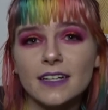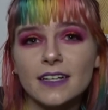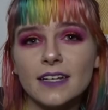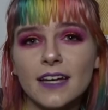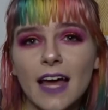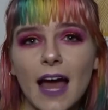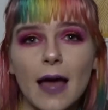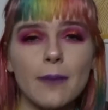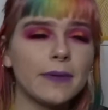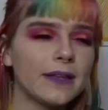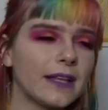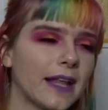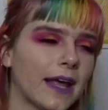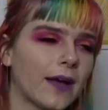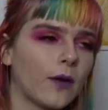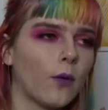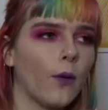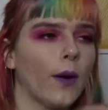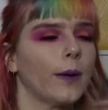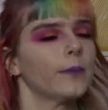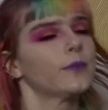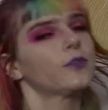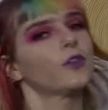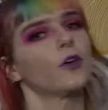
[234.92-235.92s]
and be like, oh,
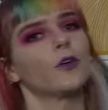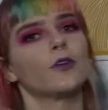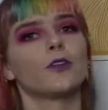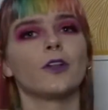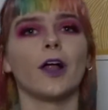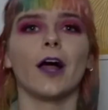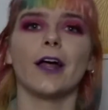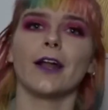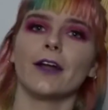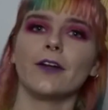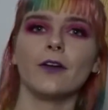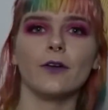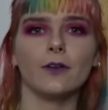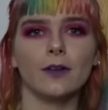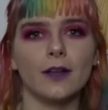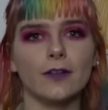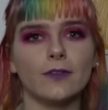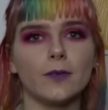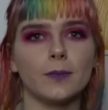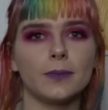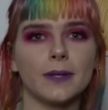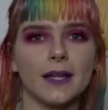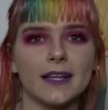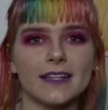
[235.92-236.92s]
I'm so glad I don't live
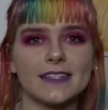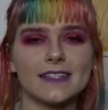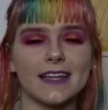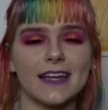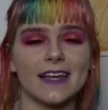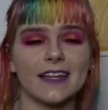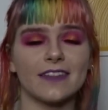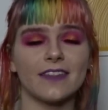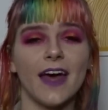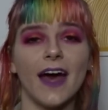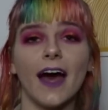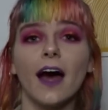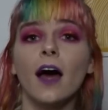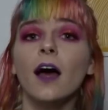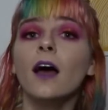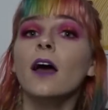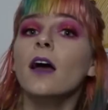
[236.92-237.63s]
a place like that.